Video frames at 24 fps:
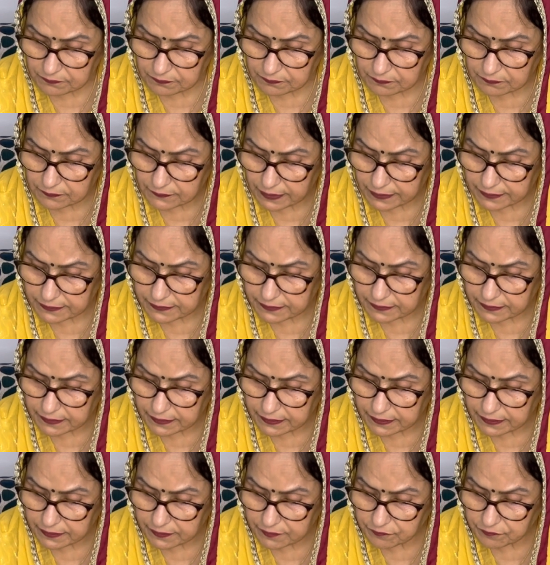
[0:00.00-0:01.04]
Night and
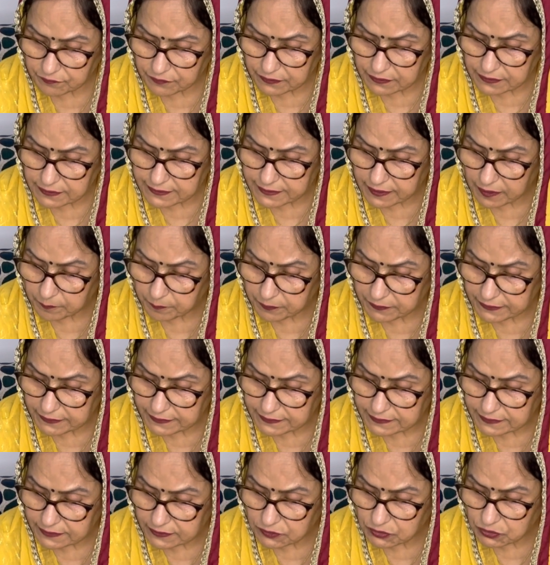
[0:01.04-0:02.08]
day he feels
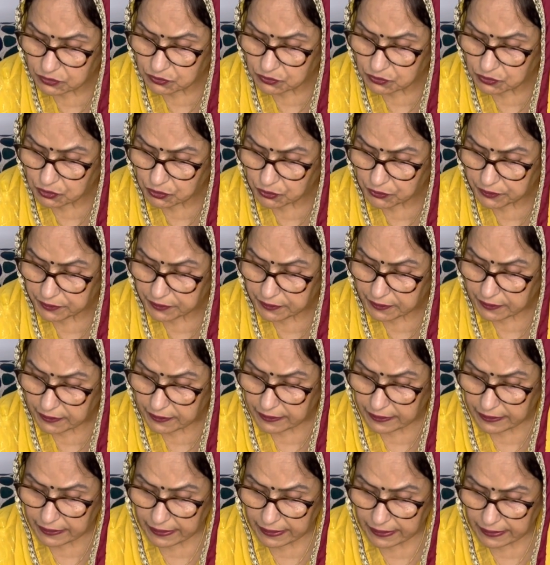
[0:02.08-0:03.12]
happiness and true joy,
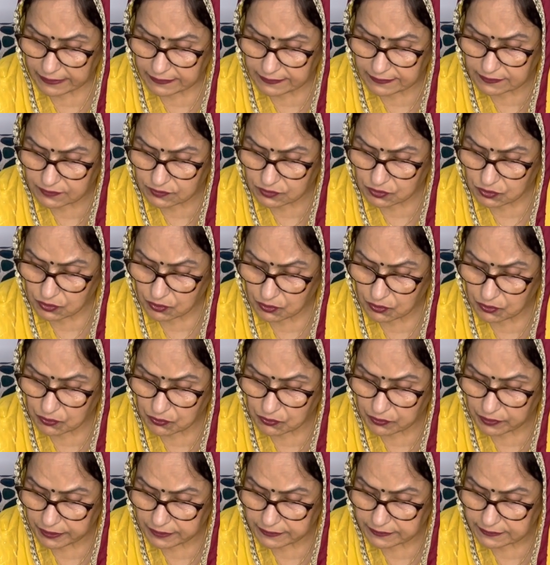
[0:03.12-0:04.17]
and his sorrow
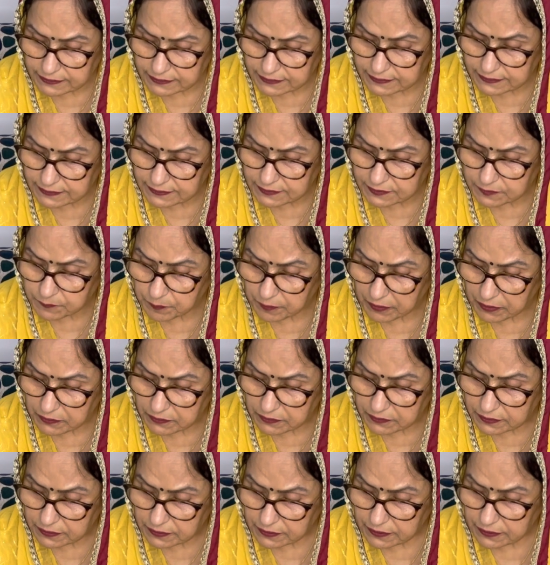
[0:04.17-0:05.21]
and sins depart.
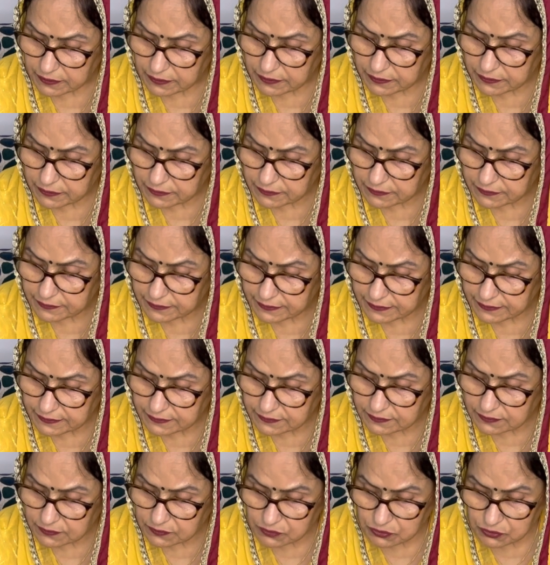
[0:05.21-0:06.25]
He attains
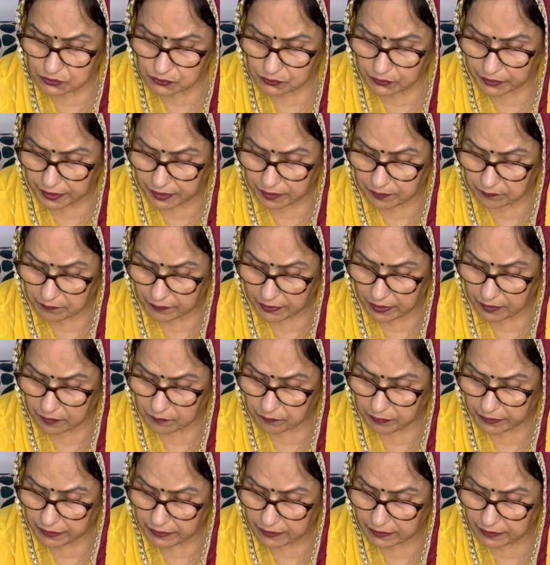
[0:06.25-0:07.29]
the true name and
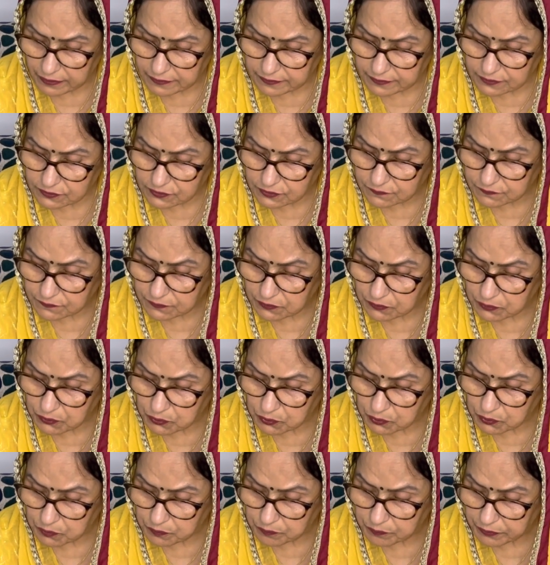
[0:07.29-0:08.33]
by guidance of the
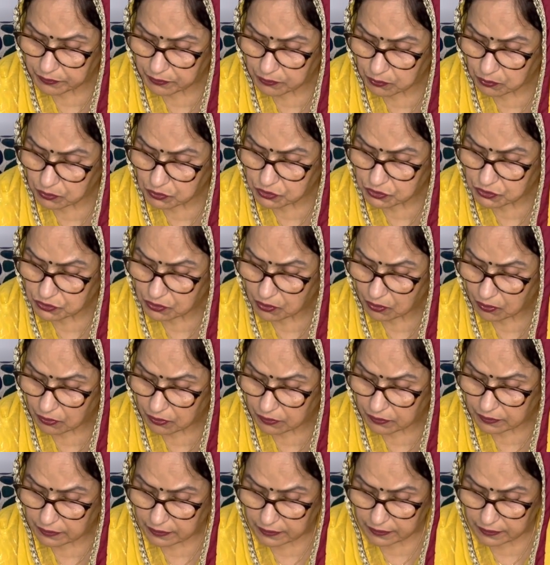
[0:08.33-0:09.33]
Guru beholds God.